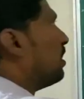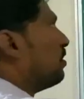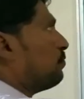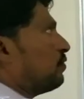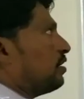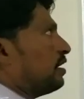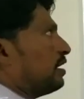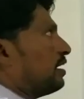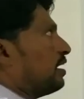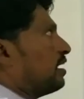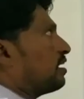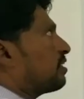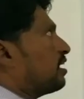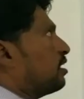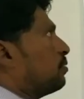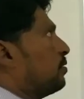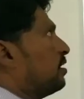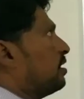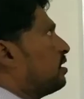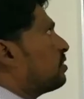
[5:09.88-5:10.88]

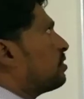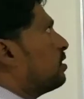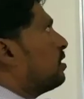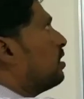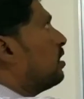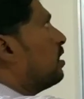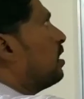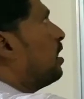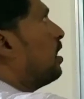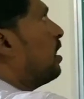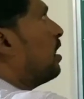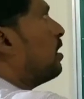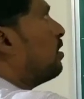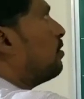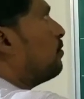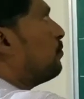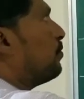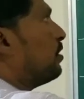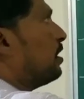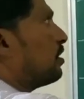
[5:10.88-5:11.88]
FI/XI means
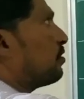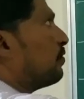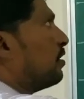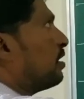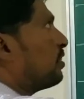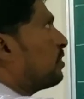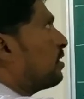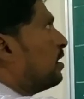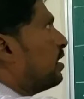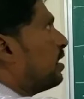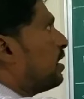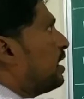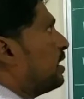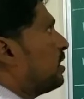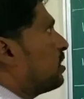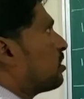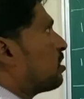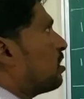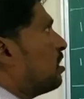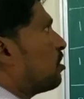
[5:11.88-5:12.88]
frequency
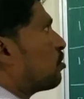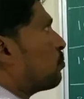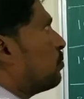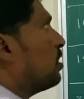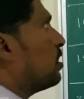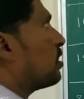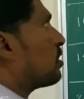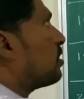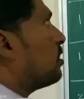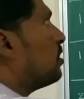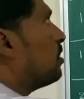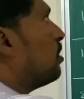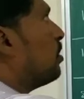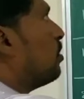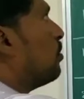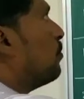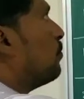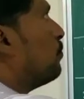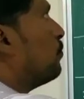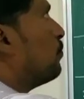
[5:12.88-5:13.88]
and class mark.
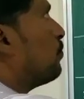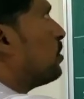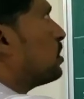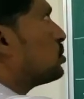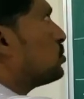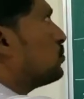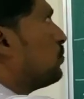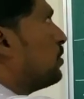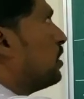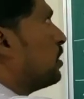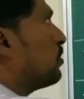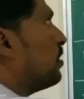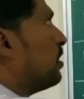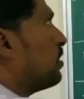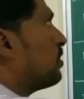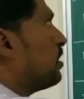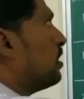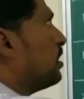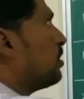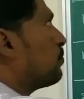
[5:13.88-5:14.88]
First
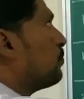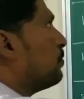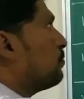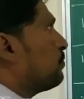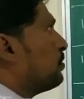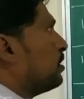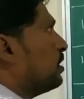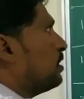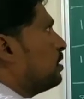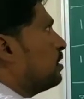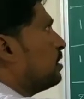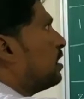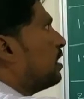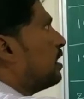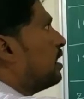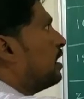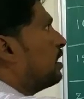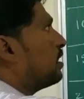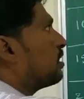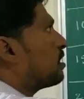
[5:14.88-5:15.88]
frequency is
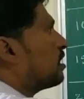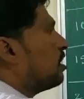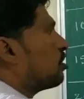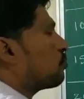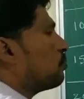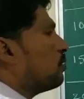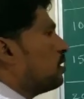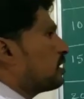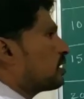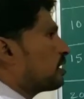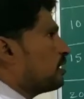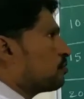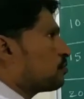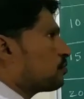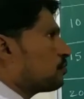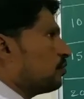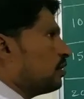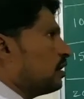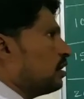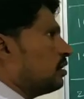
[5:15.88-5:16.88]
15 and class mark
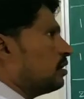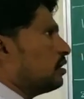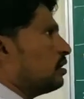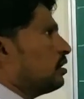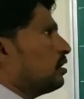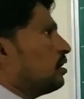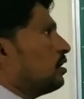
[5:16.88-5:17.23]
is 12.